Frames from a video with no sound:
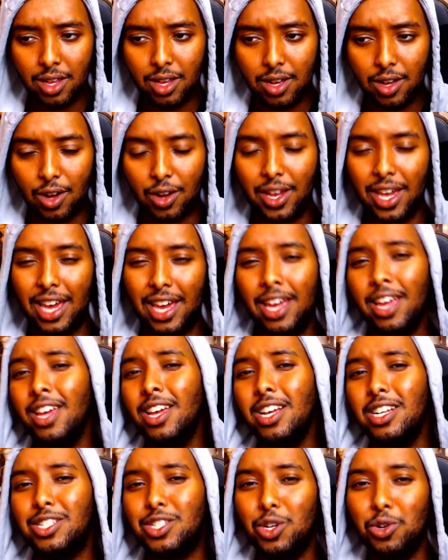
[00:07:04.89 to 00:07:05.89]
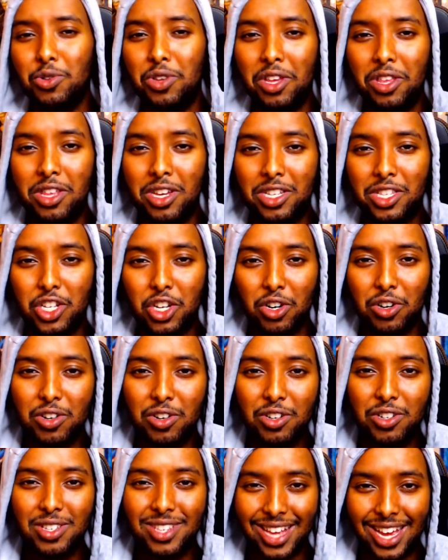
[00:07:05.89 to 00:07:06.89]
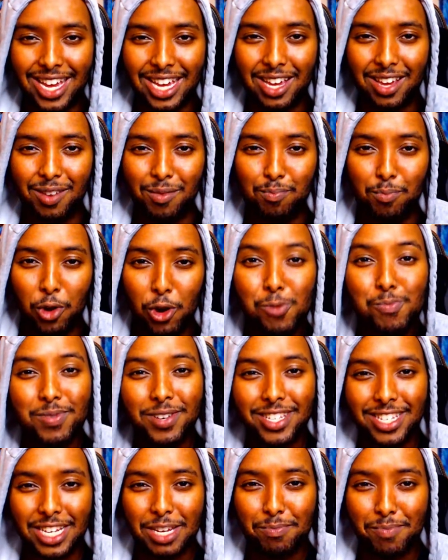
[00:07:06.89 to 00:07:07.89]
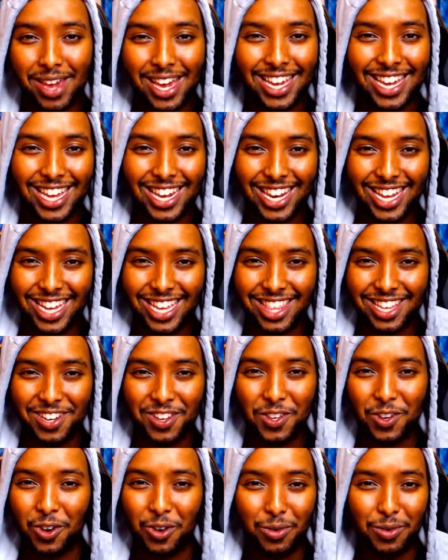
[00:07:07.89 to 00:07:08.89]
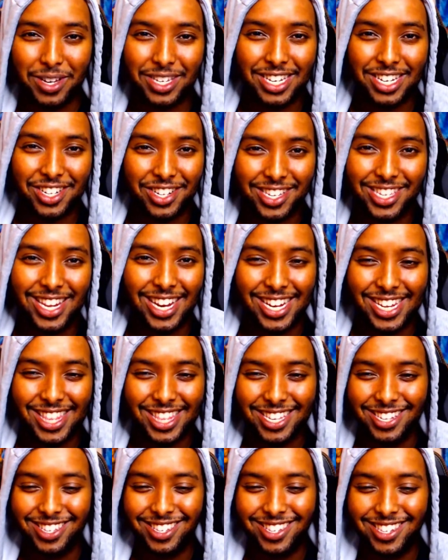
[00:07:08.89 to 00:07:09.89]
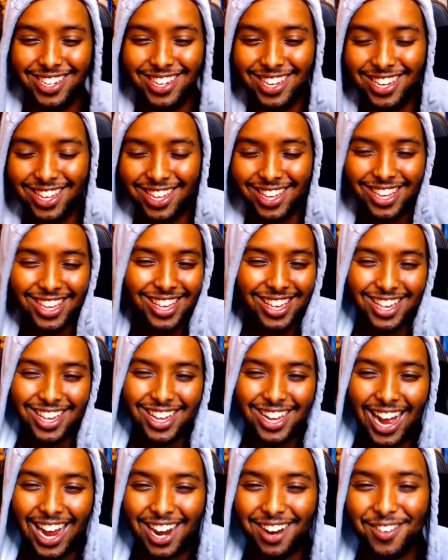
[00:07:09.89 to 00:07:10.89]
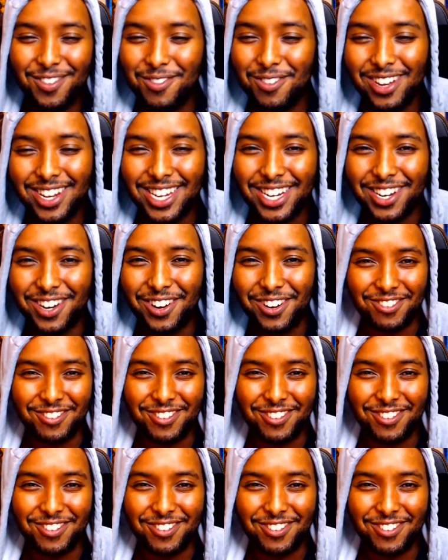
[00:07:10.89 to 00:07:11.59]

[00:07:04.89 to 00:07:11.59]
Okay, so did the turtles like purposely make it like this or was it just like this? I don't really know.